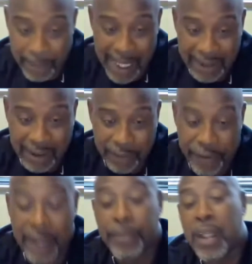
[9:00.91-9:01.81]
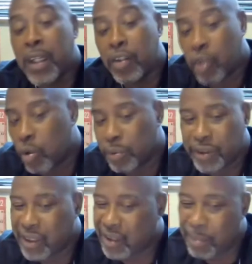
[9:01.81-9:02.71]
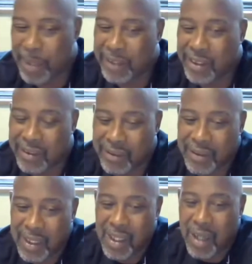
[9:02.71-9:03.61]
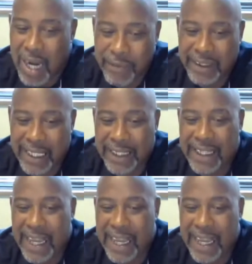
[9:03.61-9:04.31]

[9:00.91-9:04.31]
I had to defend. So it was just a bunch of everything